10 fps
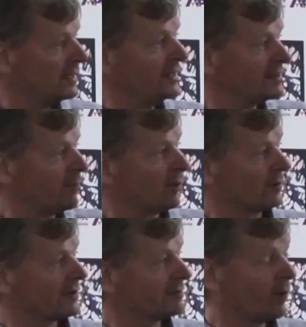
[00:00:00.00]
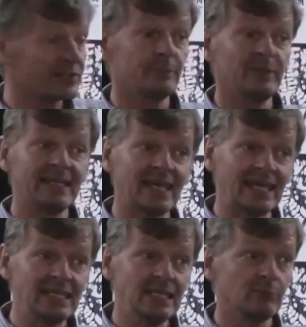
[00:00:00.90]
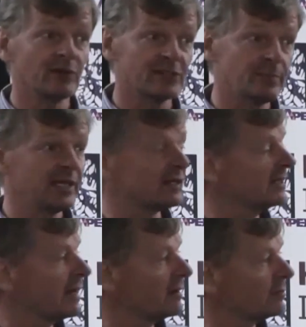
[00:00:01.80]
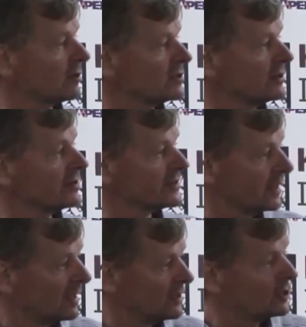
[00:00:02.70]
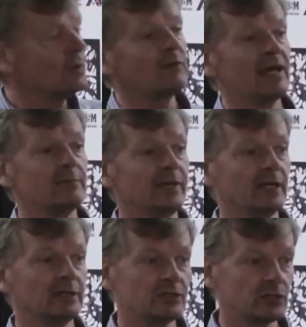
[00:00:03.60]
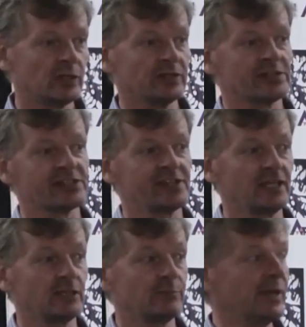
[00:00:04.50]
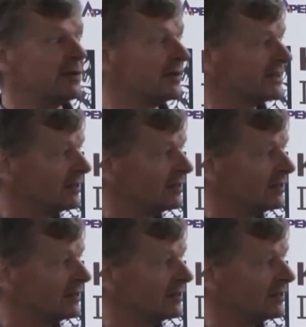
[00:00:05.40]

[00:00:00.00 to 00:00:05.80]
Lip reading: in these pots, possibly ghee, possibly other dairy produce, to Arabia during the Sasanian period.